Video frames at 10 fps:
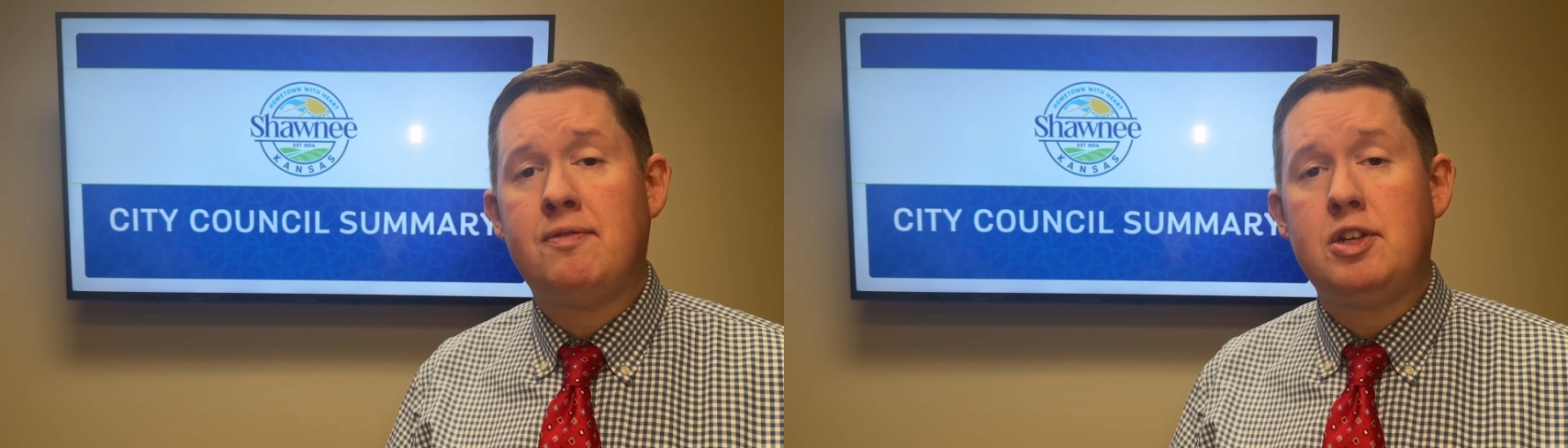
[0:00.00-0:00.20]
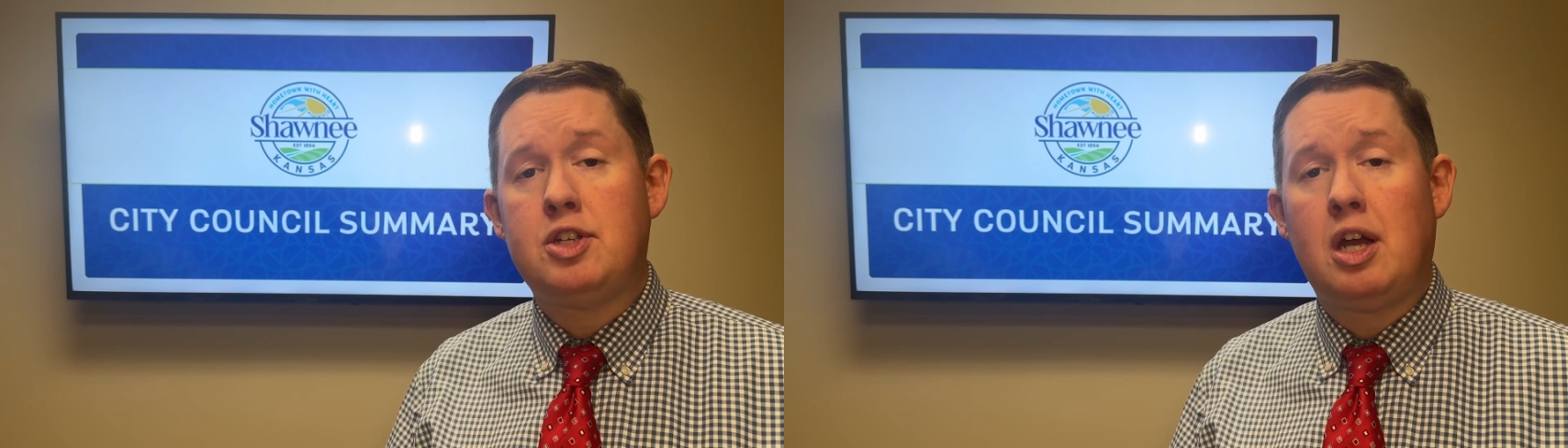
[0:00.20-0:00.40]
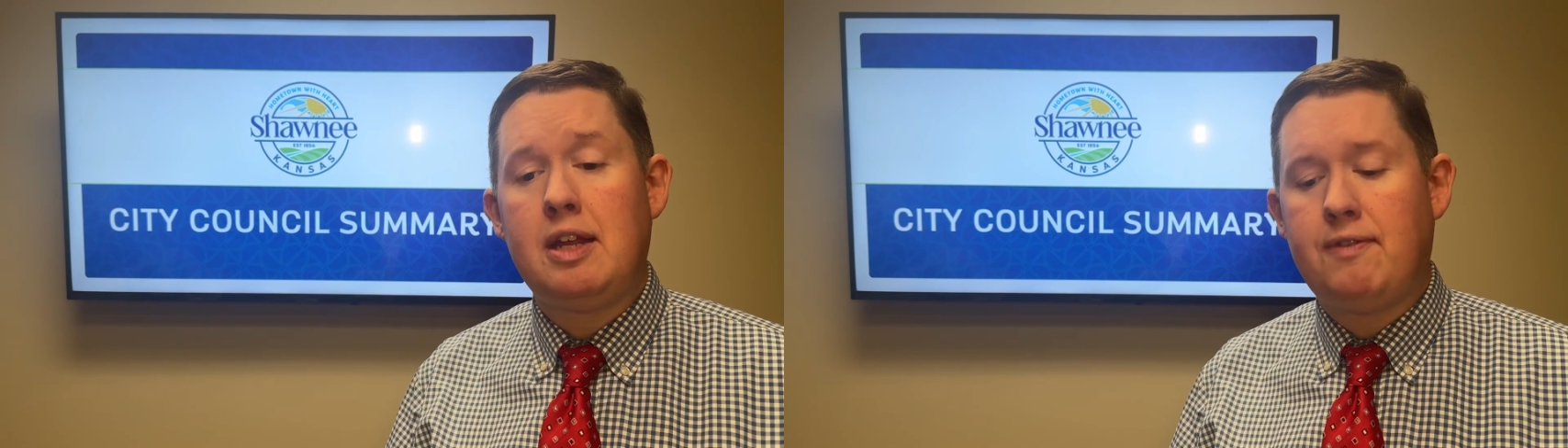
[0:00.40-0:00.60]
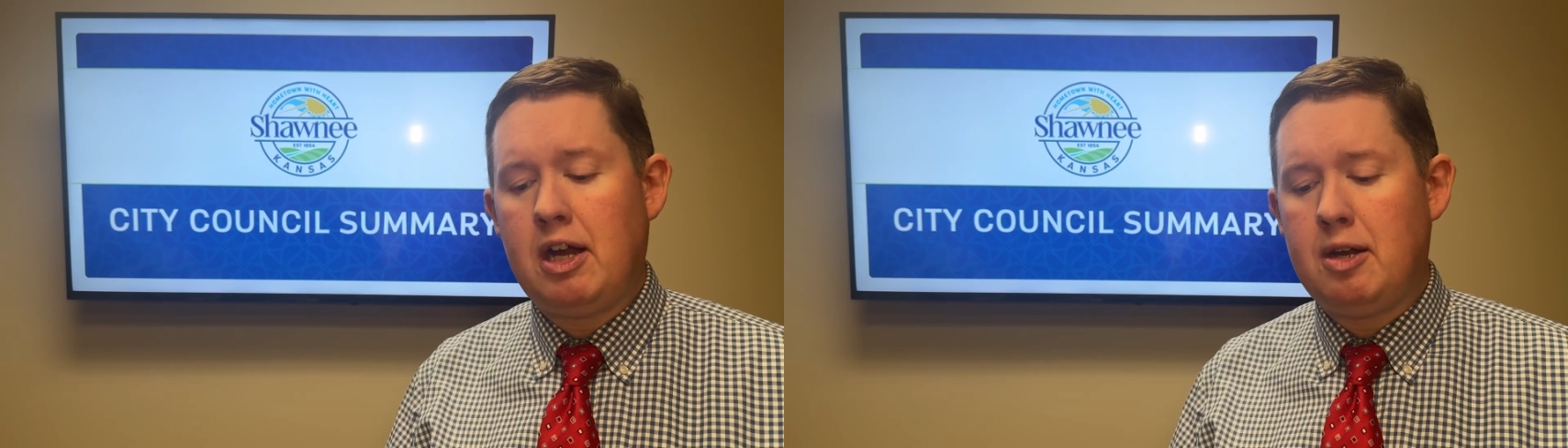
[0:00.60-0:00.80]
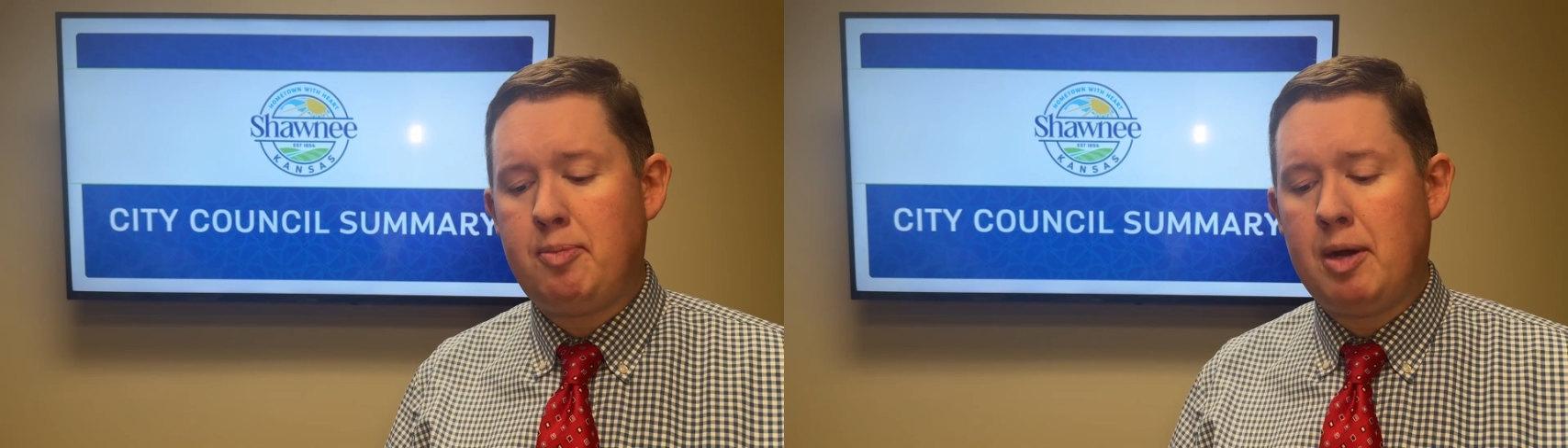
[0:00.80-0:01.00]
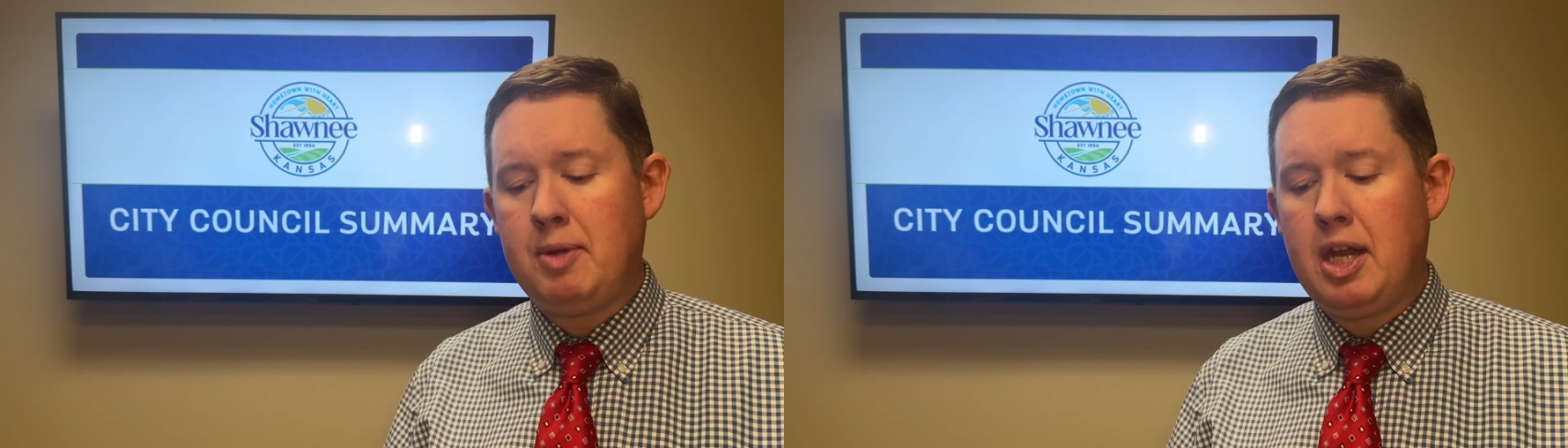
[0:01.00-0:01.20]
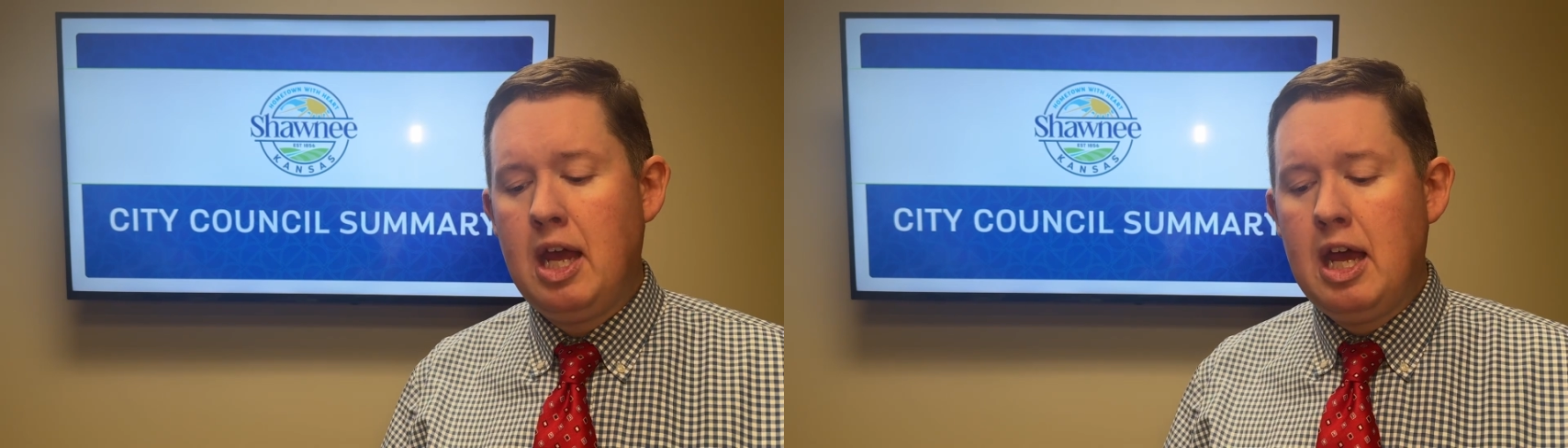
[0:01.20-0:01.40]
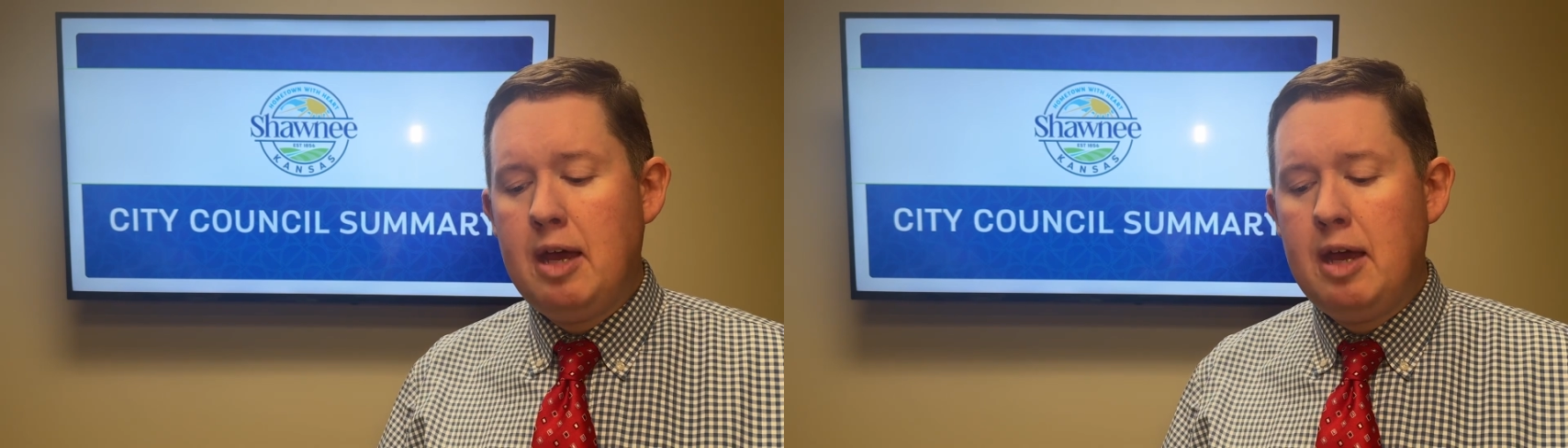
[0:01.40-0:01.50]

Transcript: of the Shawnee Fire Department